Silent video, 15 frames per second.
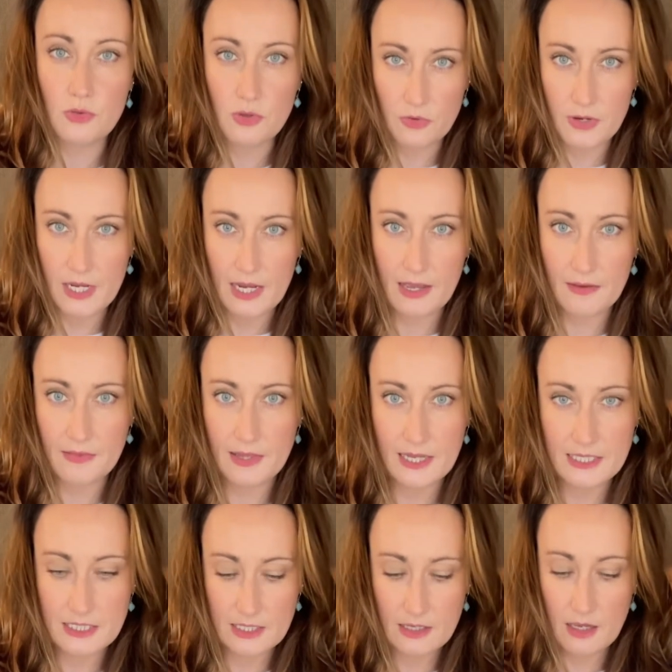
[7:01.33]
the greenhouse
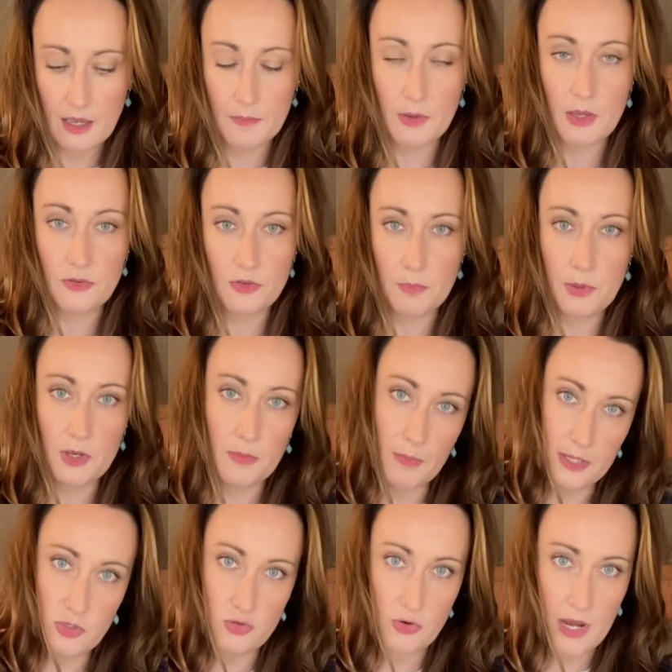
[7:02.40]
later, I'm going to put my
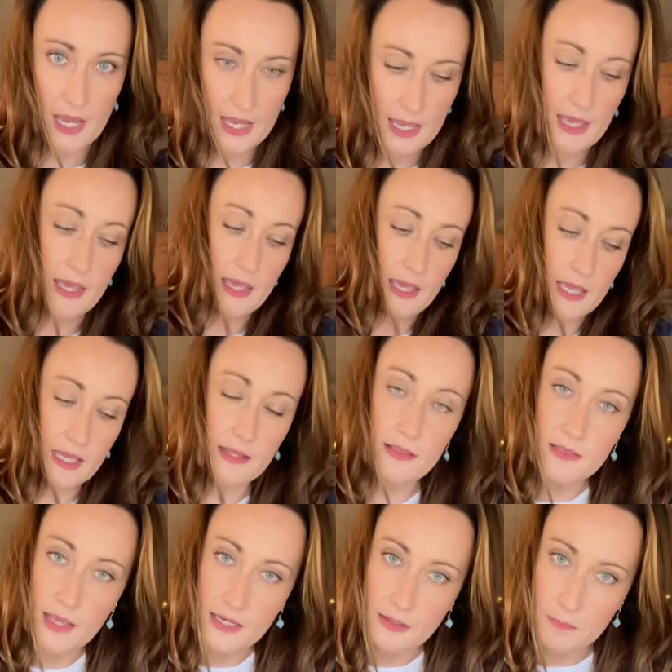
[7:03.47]
tray
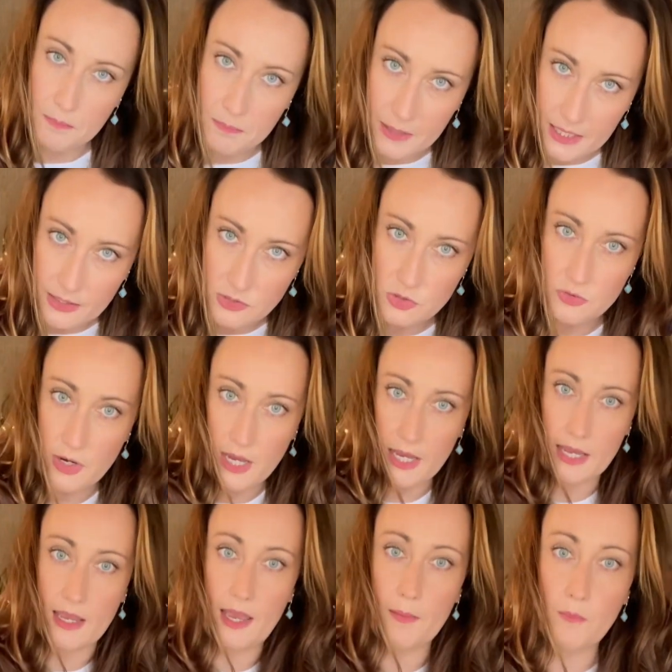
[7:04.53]
inside a bigger
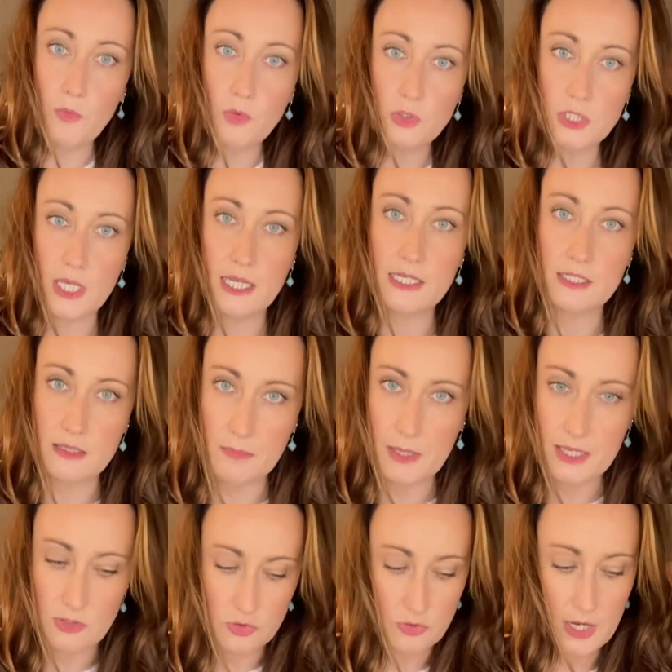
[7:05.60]
tray and water into the
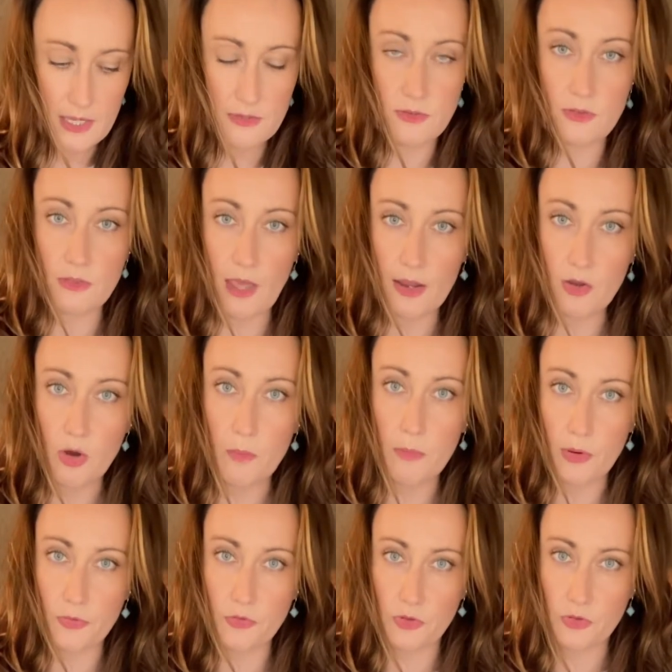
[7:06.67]
bigger tray so that
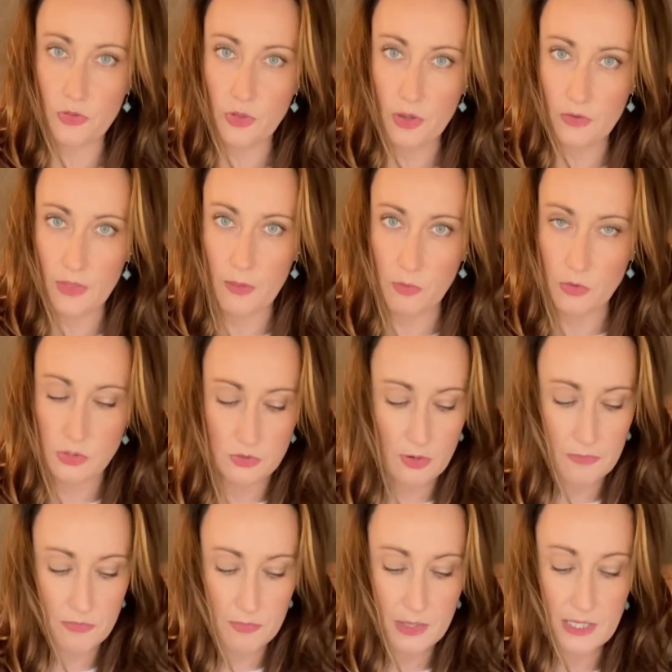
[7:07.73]
compost can soak that water
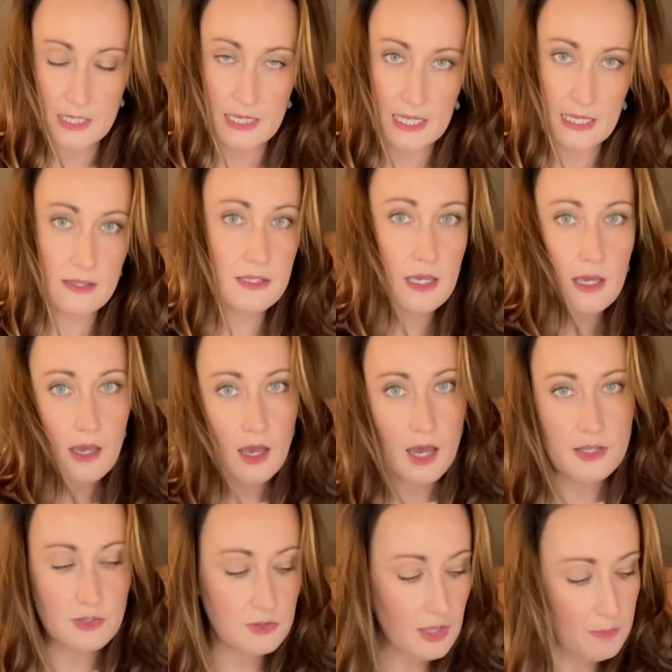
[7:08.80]
up from underneath. I
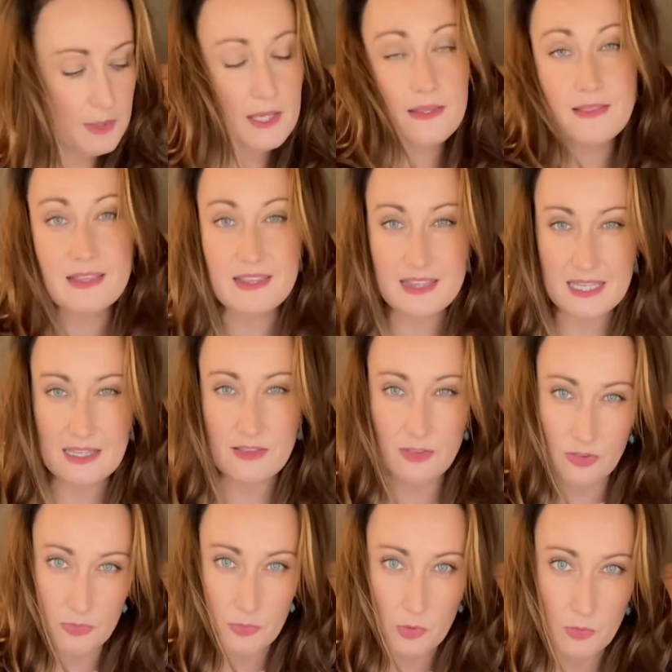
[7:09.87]
do that because the seeds are
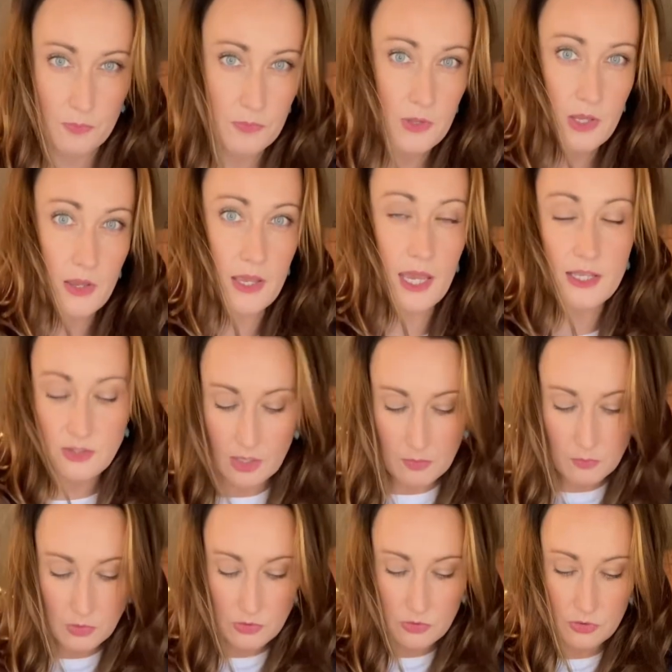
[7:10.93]
small. Okay, I don't
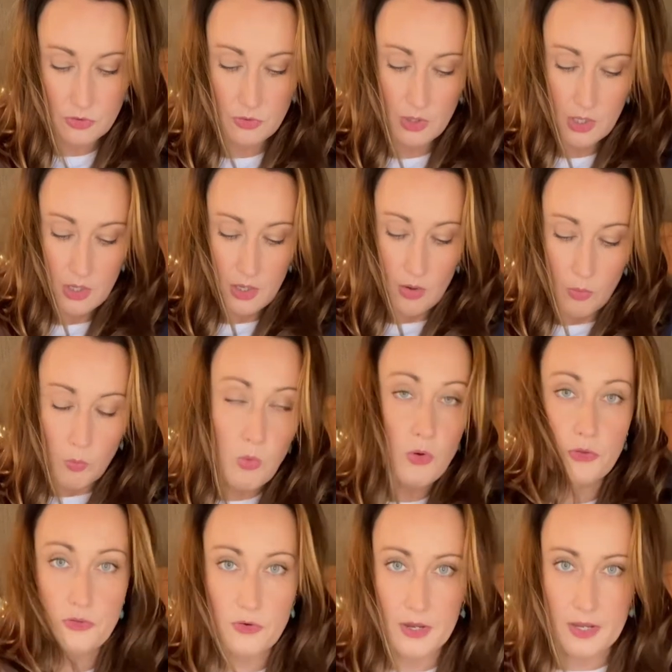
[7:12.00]
want to
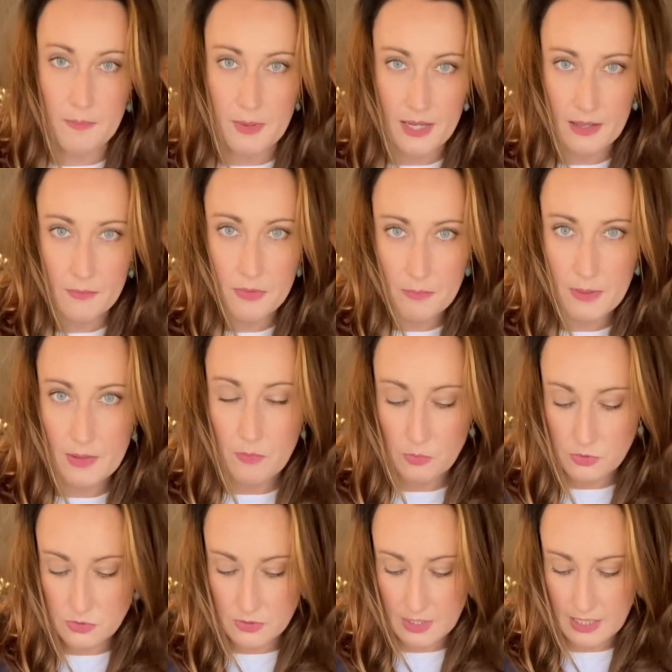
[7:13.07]
water it in a minute with a big
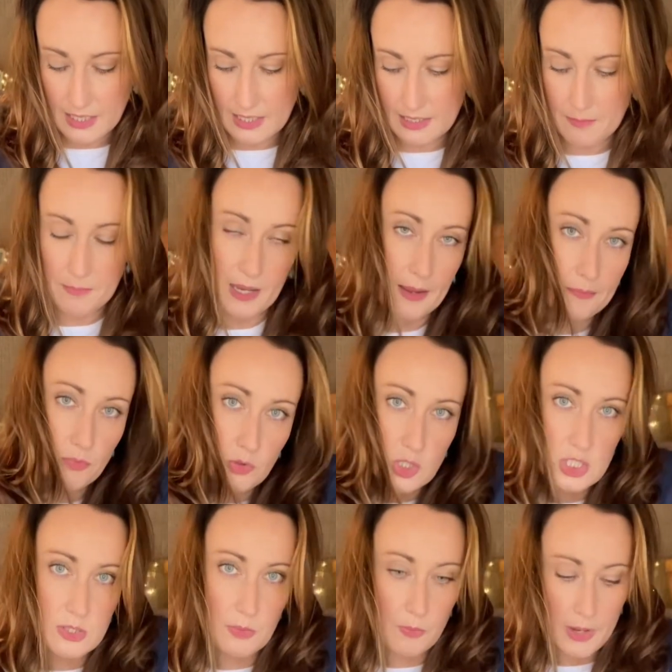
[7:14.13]
watering can and perhaps
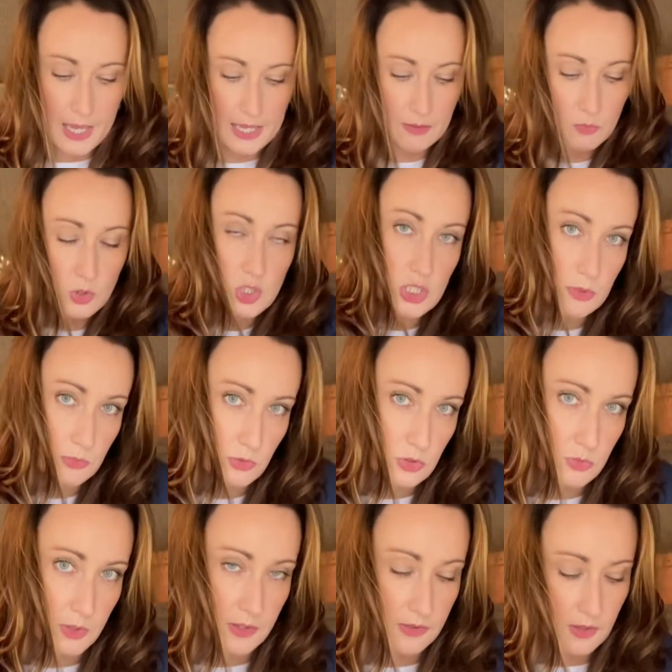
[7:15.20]
wash them away, wash them all to
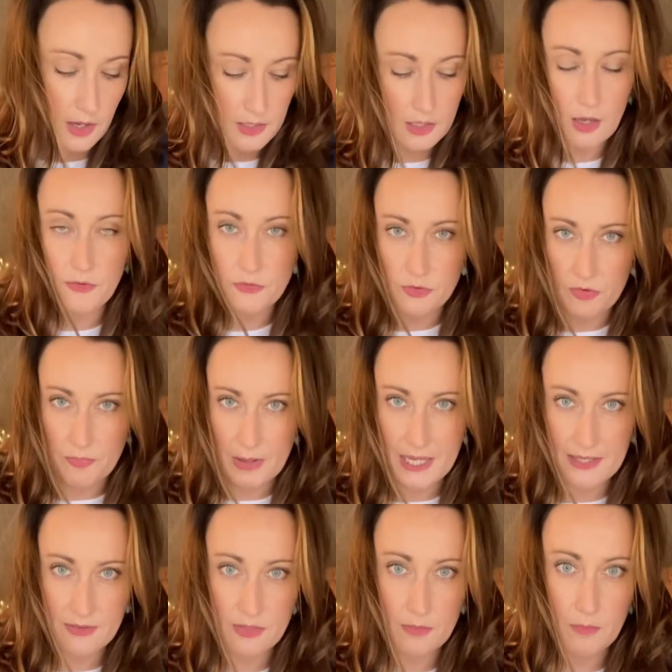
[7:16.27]
one side after I've
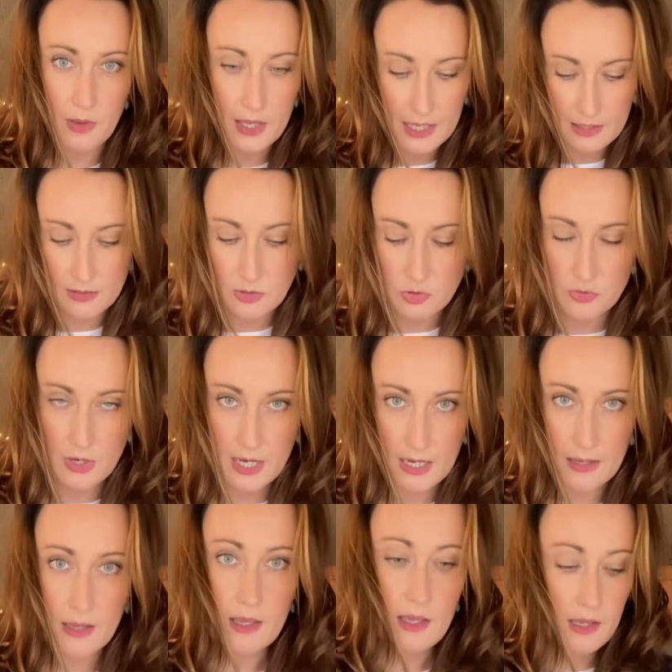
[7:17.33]
placed them in the
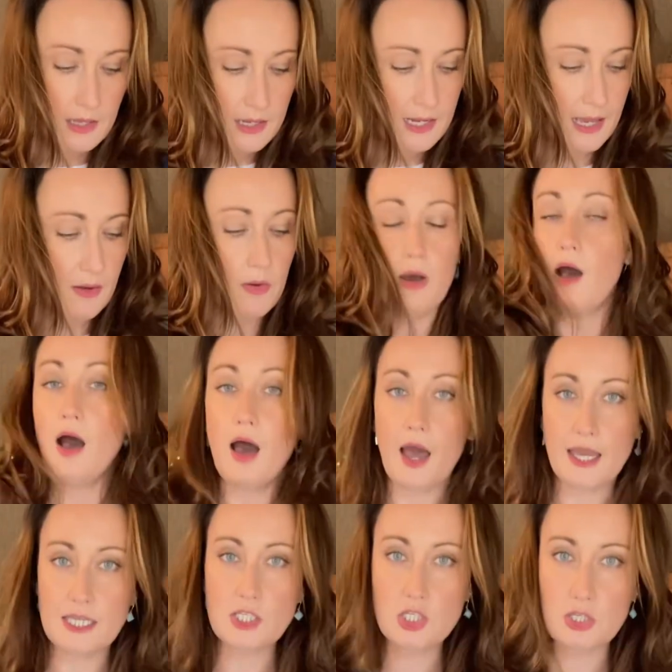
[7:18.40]
tray. Now,
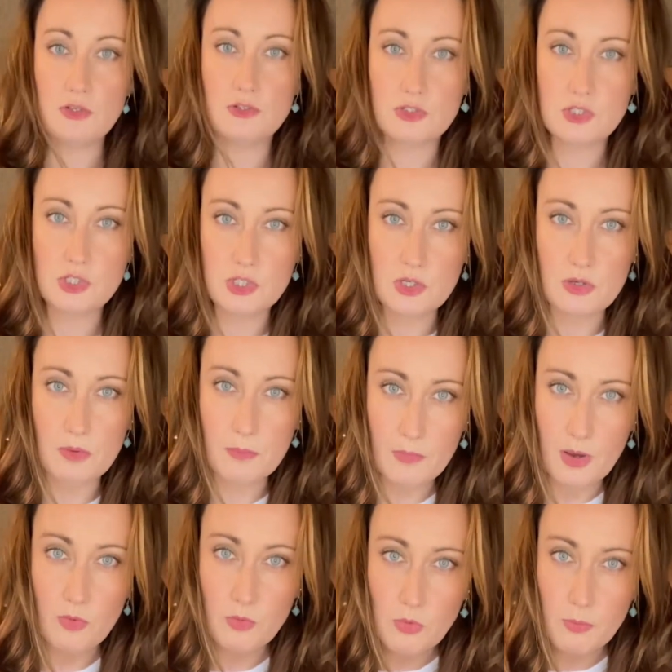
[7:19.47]
I choose to do
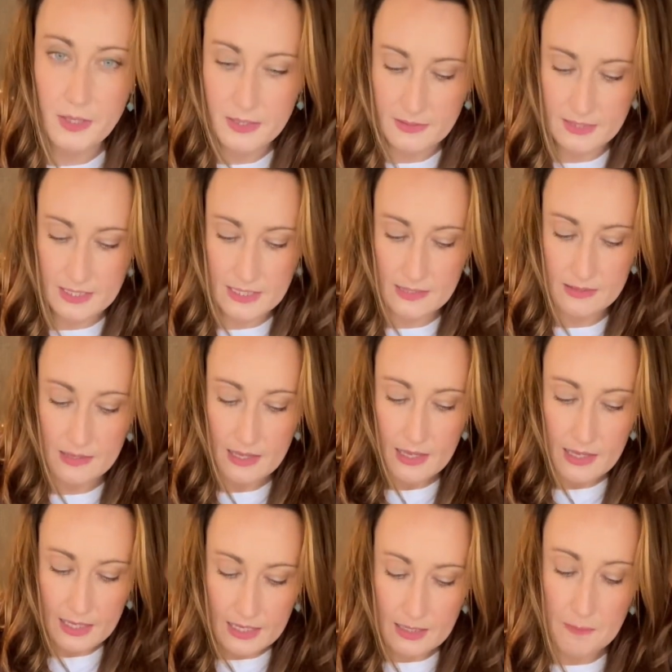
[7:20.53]
all my seeds
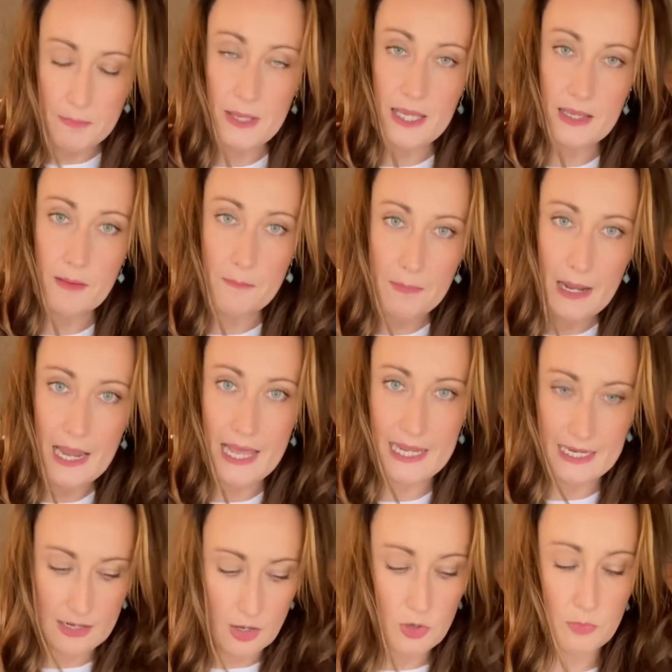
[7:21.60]
in a big
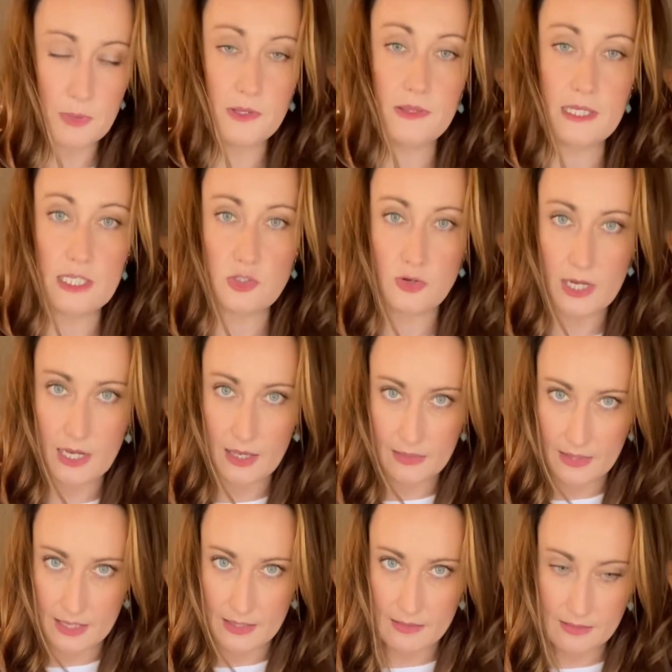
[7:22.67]
plain open seed tray like
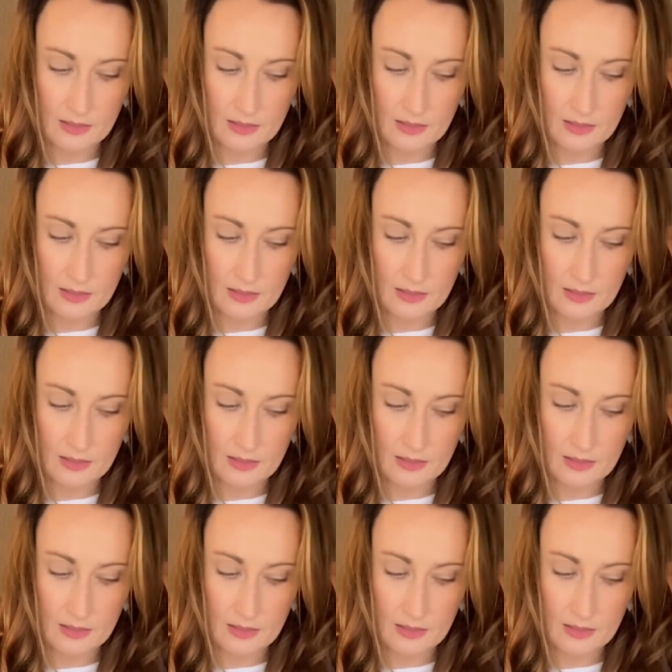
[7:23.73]
this.